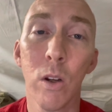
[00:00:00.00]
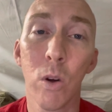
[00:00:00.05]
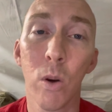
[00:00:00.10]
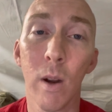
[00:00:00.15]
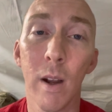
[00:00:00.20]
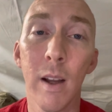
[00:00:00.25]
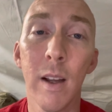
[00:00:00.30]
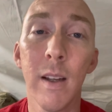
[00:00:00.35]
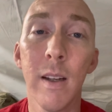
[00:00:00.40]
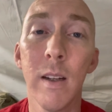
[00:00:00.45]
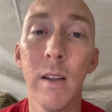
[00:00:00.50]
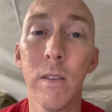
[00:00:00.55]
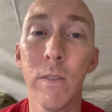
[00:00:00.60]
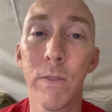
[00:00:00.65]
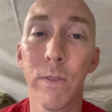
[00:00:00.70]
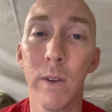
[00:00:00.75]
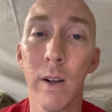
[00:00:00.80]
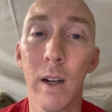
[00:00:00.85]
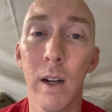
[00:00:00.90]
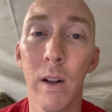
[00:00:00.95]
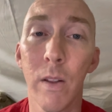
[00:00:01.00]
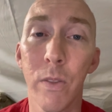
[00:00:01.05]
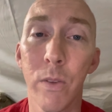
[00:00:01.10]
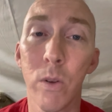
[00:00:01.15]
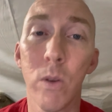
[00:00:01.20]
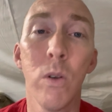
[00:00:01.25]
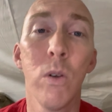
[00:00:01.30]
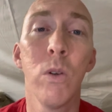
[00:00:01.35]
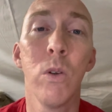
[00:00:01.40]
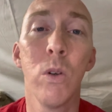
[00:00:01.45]
Crying
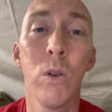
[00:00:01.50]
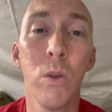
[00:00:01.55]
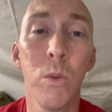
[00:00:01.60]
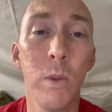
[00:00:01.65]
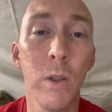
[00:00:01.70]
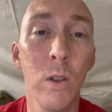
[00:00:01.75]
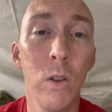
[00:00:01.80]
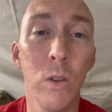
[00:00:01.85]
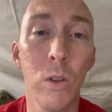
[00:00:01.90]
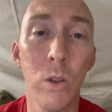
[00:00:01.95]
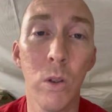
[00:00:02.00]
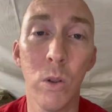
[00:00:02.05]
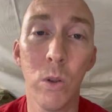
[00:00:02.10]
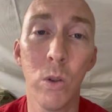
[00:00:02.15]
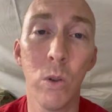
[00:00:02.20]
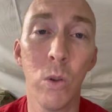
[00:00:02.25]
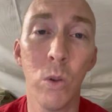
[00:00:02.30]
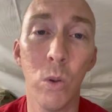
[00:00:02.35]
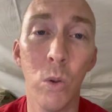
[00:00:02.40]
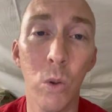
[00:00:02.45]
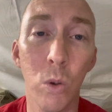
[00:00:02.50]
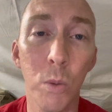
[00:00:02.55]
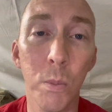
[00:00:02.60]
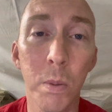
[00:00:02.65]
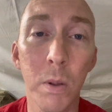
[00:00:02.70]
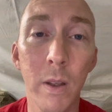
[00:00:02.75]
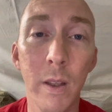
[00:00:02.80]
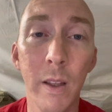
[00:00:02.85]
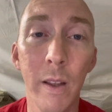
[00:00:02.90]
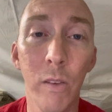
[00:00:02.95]
father, will you
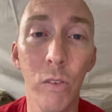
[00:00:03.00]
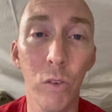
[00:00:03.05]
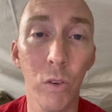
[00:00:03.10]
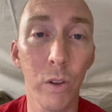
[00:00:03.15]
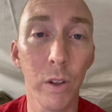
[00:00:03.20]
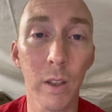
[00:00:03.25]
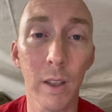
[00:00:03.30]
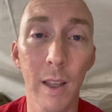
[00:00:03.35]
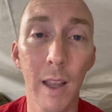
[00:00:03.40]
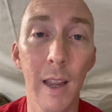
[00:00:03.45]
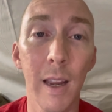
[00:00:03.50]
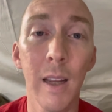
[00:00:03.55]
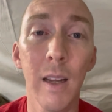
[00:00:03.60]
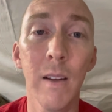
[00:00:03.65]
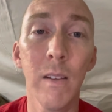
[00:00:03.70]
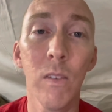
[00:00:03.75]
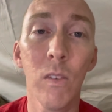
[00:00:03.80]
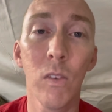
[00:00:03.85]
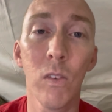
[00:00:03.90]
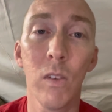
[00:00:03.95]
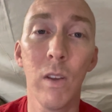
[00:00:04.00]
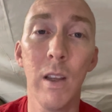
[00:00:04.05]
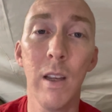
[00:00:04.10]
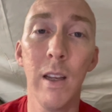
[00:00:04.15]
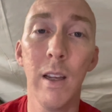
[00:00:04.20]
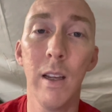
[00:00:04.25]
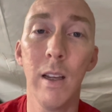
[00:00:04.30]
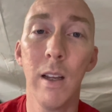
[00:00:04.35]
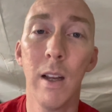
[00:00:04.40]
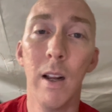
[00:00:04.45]
please look and
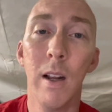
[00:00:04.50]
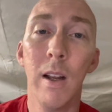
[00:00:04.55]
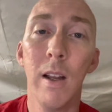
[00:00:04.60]
see